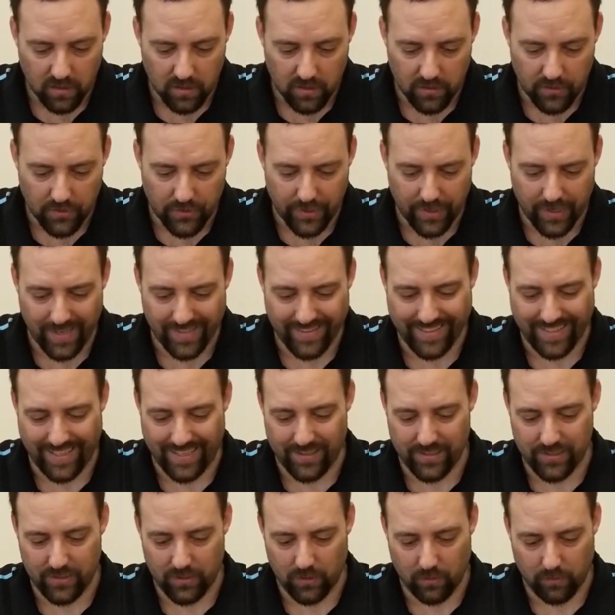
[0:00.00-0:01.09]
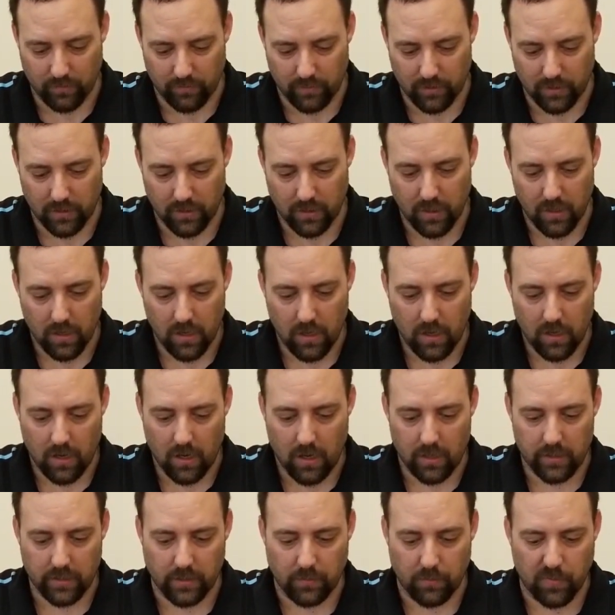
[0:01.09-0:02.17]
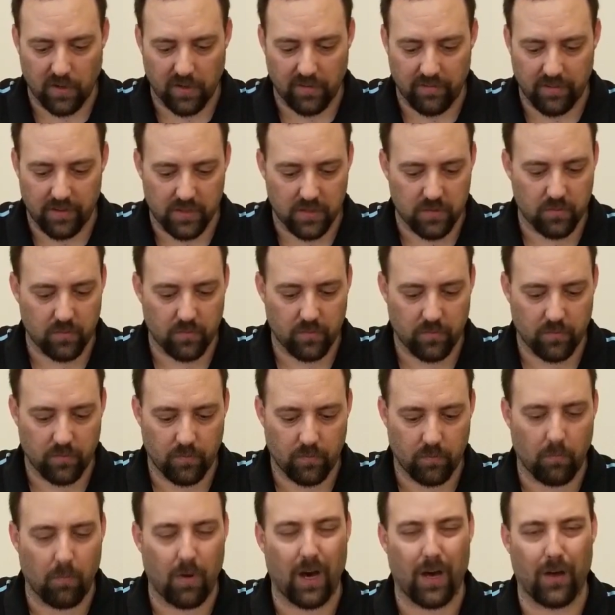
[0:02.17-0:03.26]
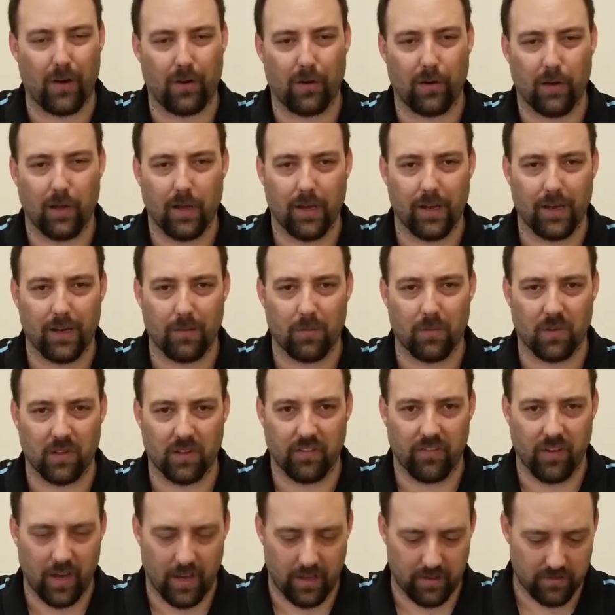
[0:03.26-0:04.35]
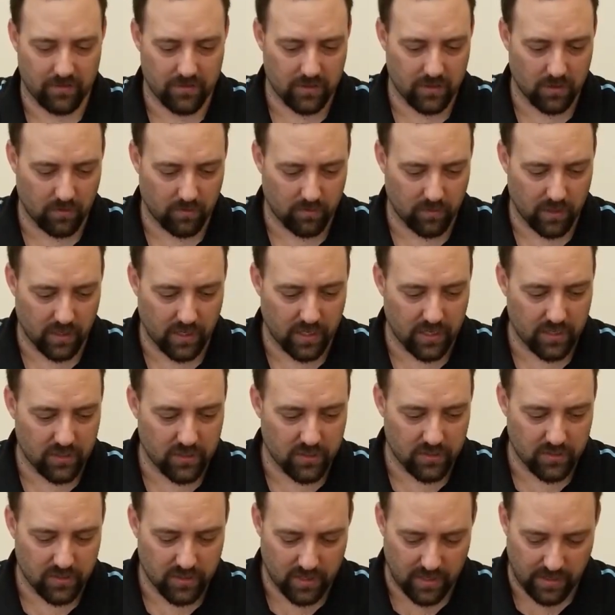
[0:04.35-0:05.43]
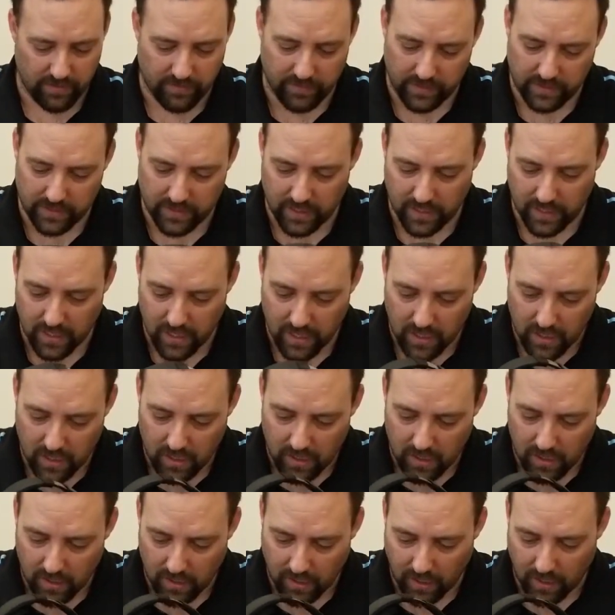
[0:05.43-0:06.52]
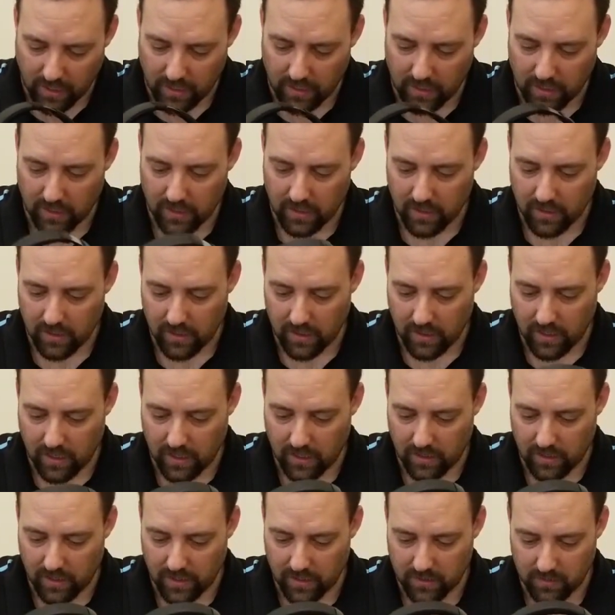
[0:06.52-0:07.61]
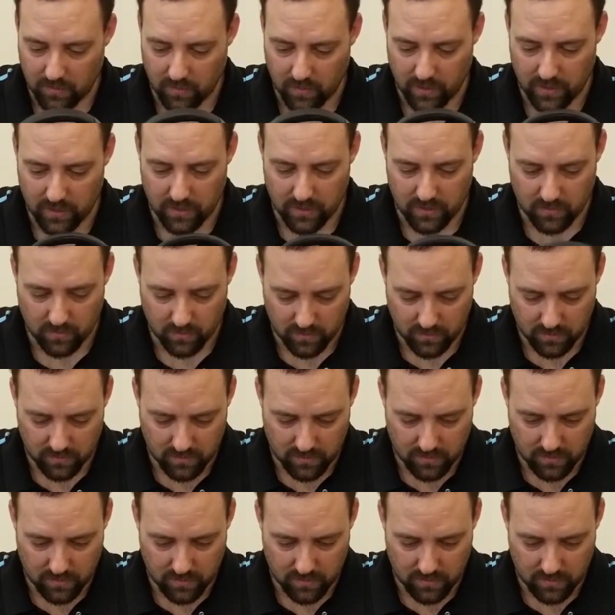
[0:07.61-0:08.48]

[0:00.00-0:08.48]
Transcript: they're not that silver. The previous model, I believe, had silver hinges and everything. I kind of like the way this one